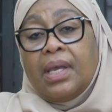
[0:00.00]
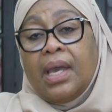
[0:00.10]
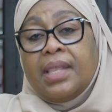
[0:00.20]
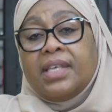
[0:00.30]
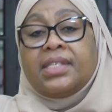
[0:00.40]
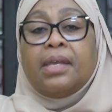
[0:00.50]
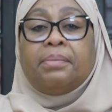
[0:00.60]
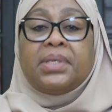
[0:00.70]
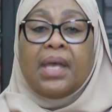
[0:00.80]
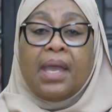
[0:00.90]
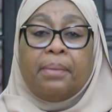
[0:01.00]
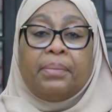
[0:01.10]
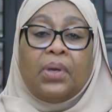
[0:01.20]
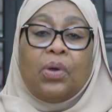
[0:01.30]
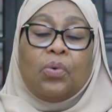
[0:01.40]
At the same
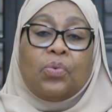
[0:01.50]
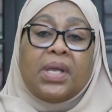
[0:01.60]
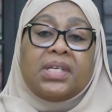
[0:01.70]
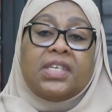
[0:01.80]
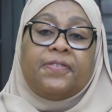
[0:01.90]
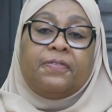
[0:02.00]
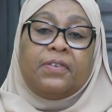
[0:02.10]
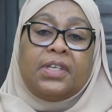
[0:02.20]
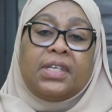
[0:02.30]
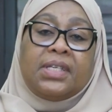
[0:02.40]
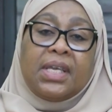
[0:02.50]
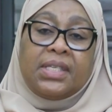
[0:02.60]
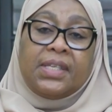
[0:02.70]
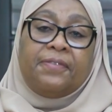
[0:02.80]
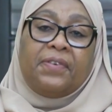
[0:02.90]
time, we are
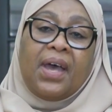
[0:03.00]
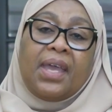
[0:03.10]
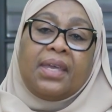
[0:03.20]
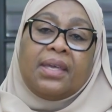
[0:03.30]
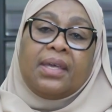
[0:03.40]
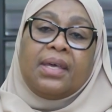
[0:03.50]
intensifying